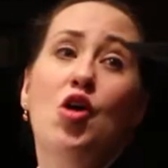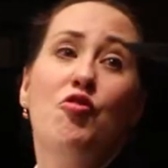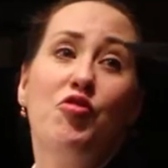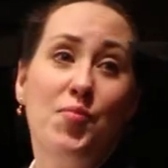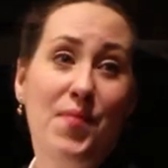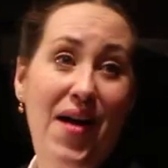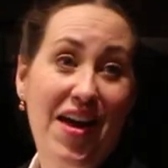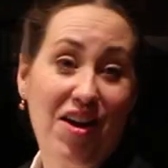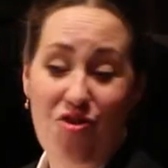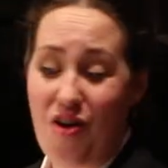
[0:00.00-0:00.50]

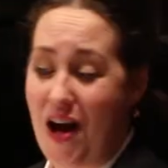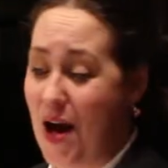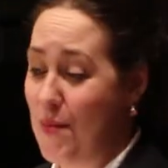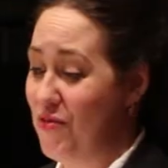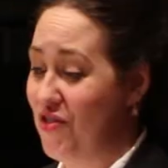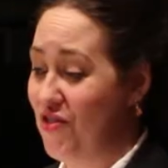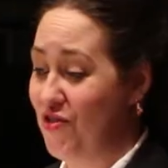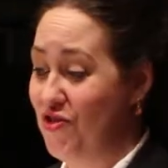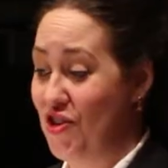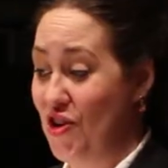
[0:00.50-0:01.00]
For my
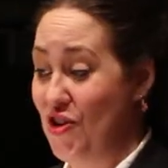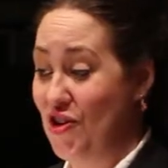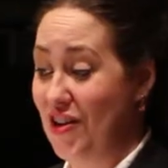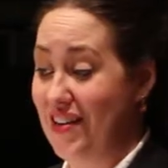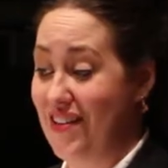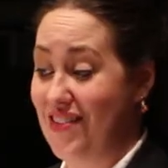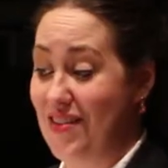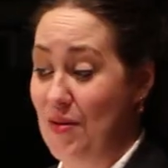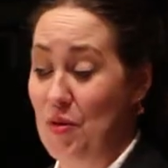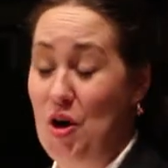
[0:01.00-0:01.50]
crimes of
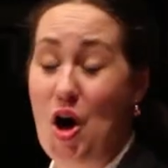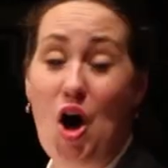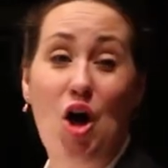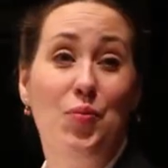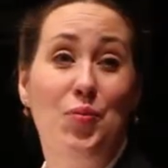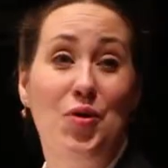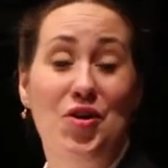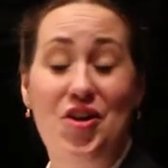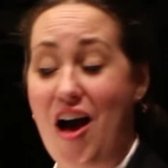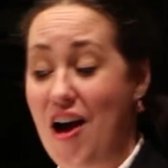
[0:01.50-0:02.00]
journalism
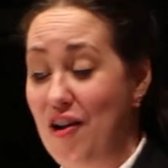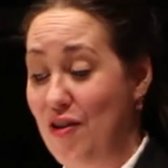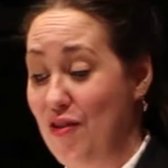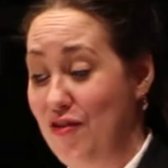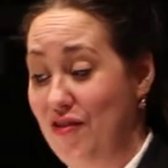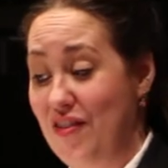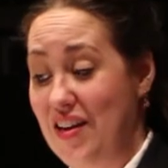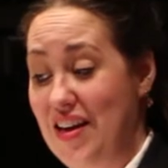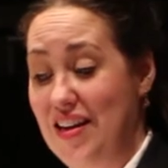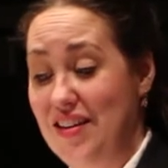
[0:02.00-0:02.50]
called
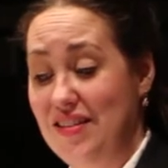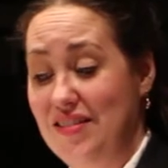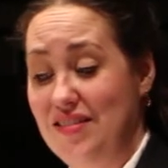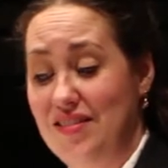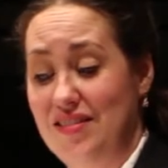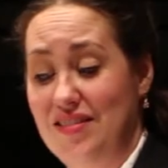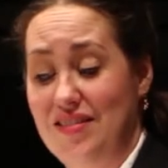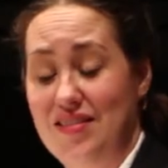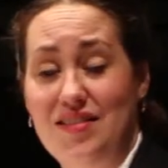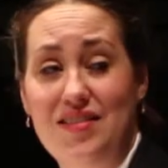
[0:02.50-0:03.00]
pornography,
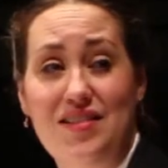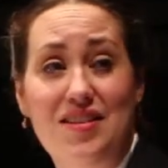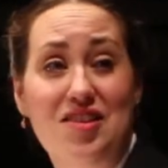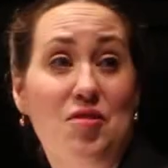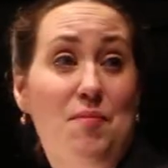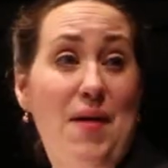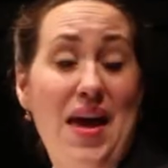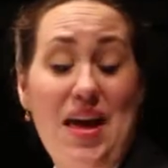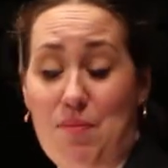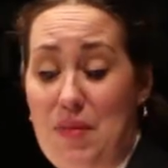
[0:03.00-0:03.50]

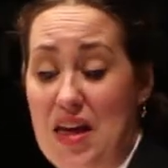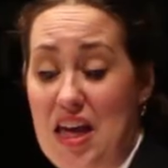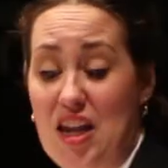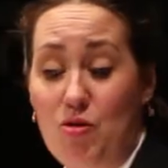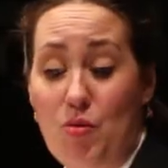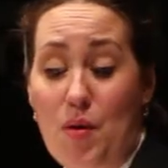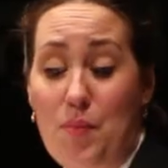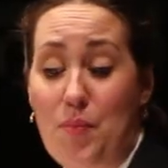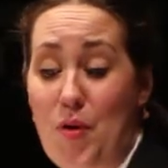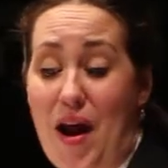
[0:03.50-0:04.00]
to make me
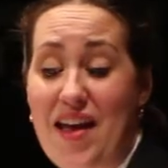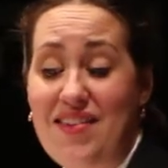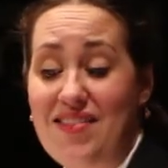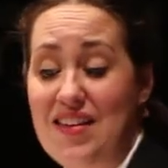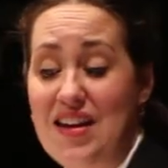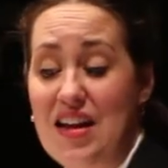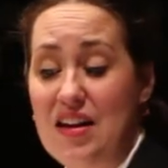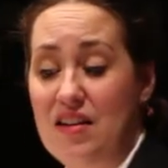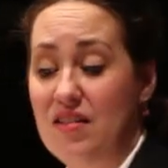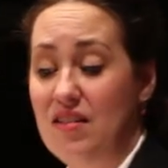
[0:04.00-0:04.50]
into a
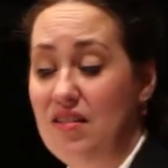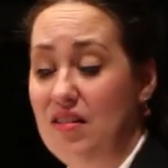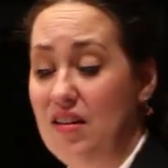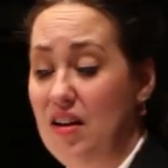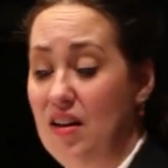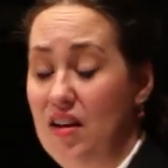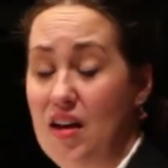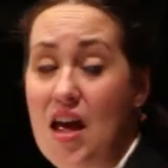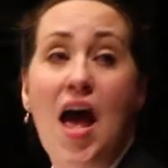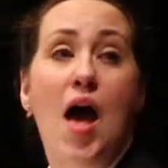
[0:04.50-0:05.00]
precedent.
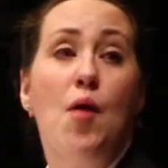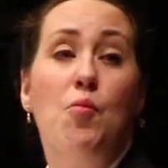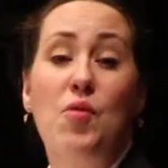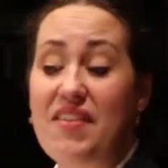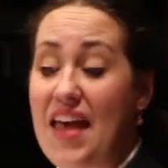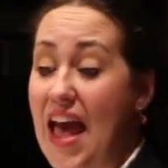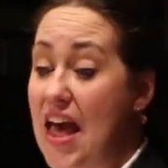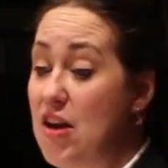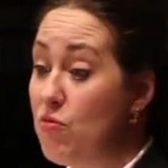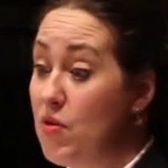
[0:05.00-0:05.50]
And
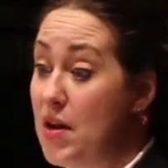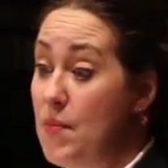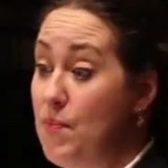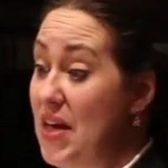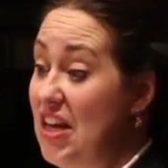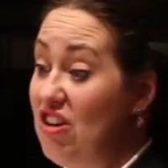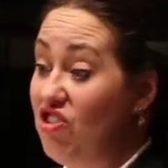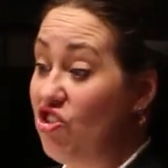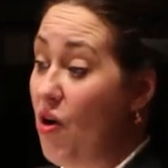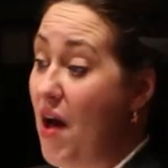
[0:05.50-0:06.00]
was Henry
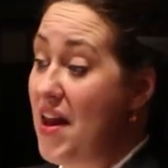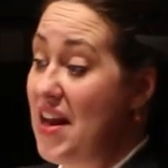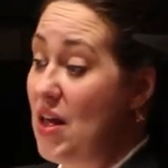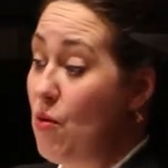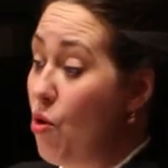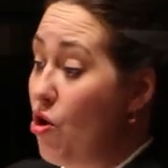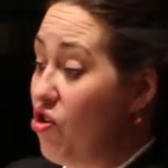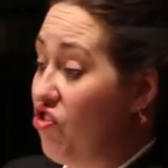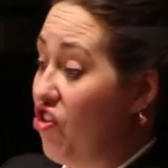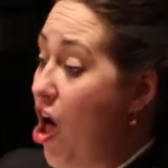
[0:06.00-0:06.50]
Beecher any
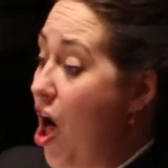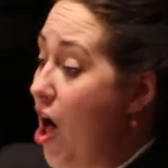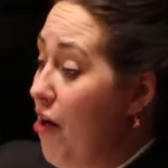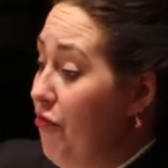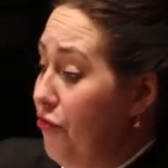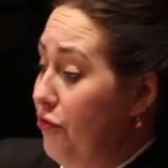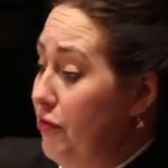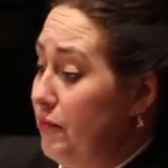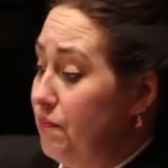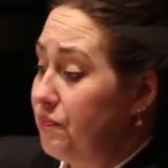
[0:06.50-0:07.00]
worse
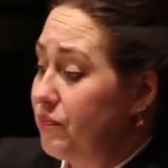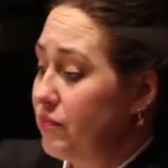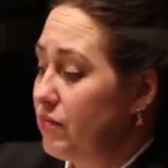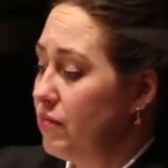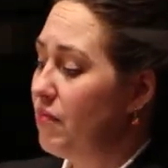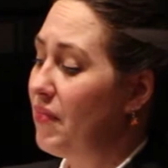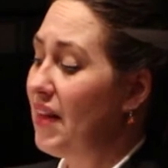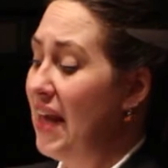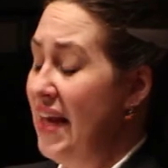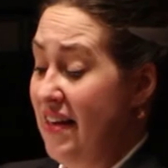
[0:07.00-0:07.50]

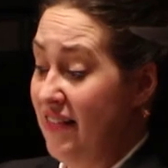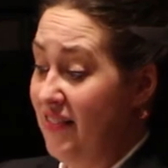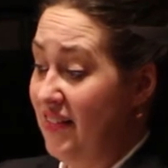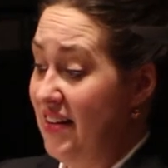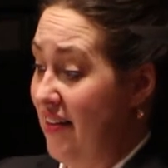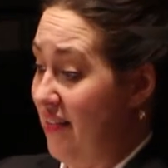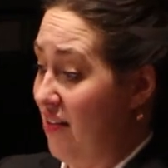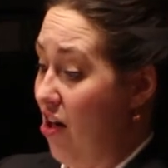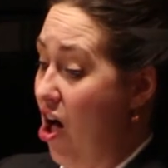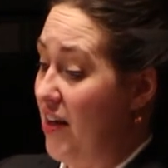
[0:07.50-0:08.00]
off? His
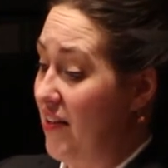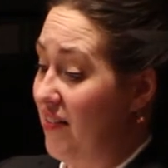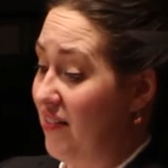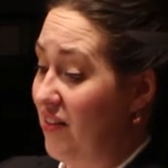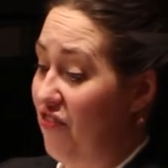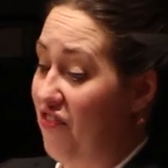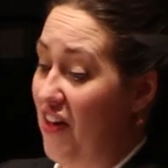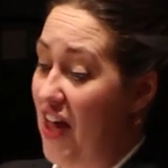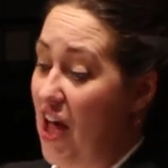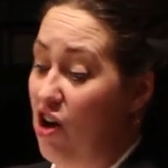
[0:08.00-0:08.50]
dishonest
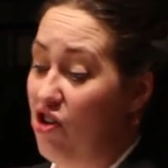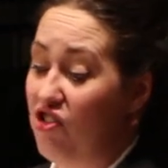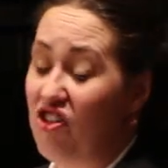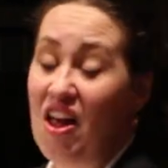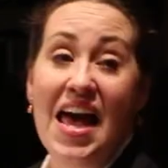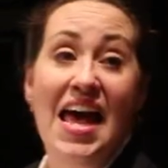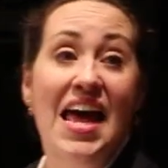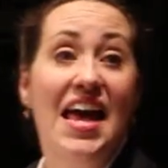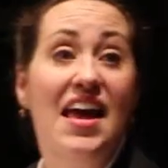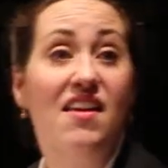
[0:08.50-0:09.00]
affairs,
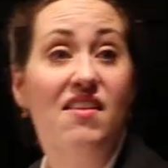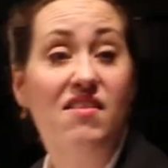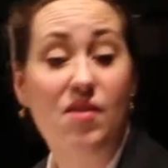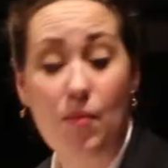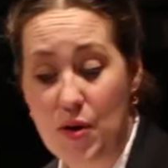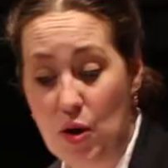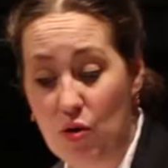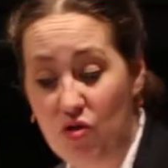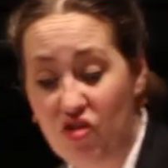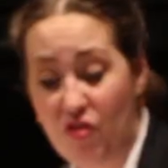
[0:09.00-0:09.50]
his
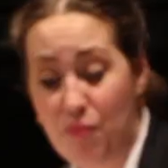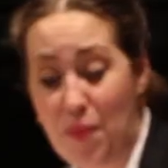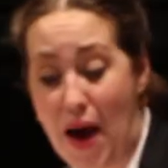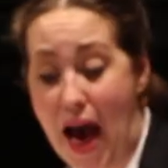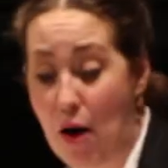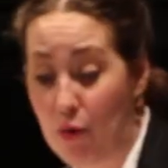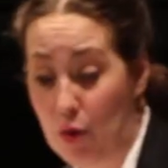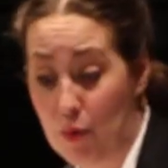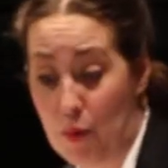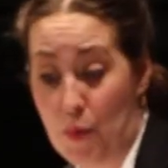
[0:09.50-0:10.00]
abuse of
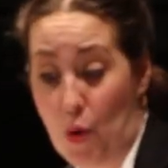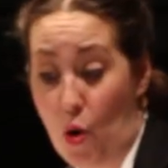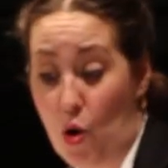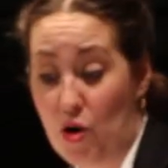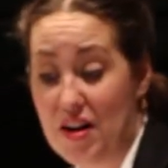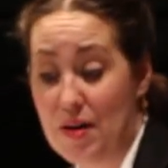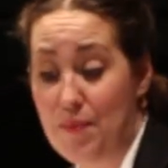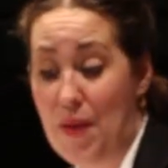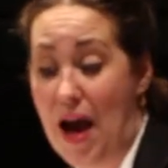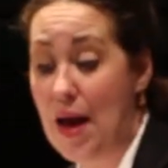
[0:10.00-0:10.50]
power
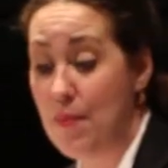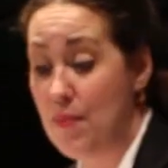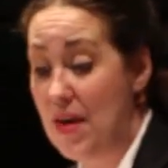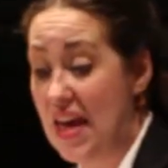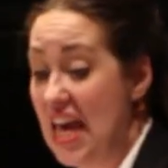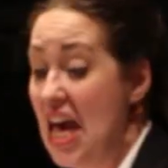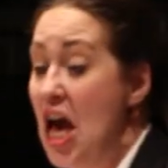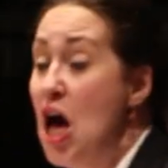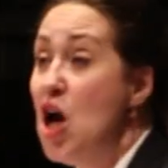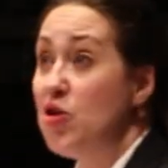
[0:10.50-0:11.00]
reported by
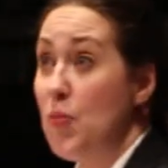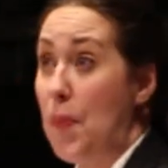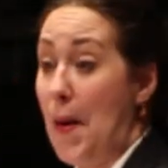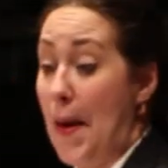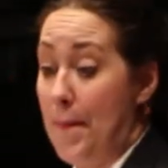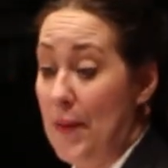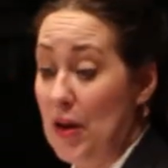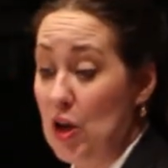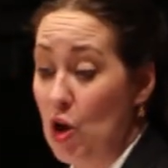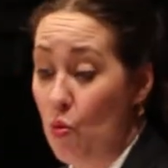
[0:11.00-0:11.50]
me to
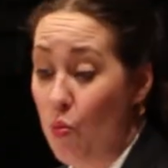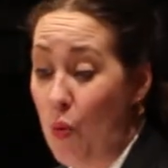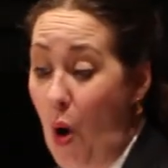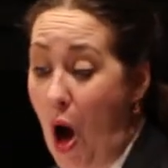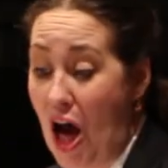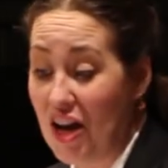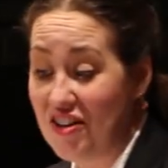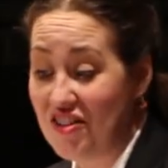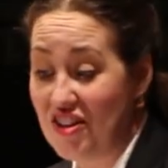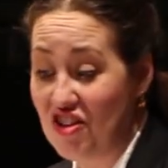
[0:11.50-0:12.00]
people who
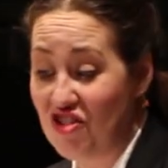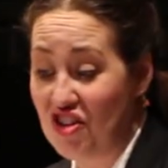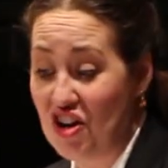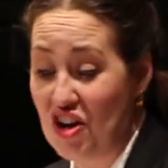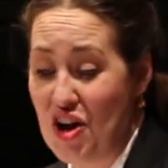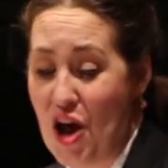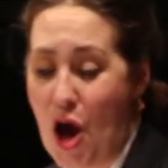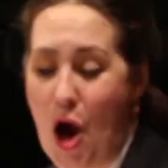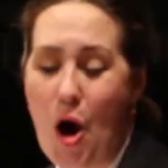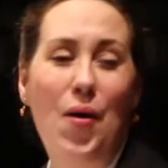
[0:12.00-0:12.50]
wanted to
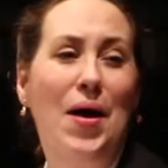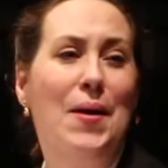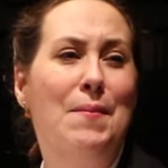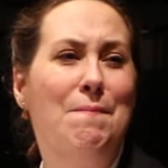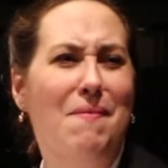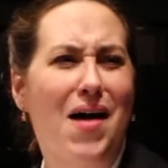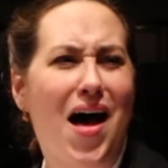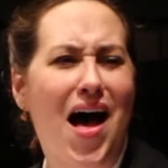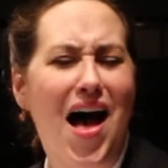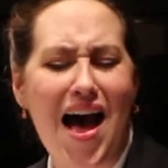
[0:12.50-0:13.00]
know
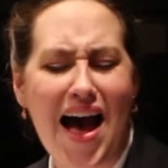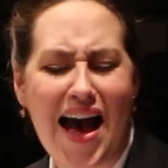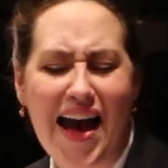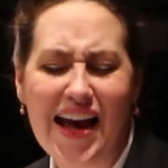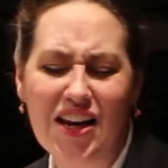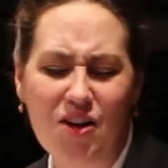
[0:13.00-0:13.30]
and my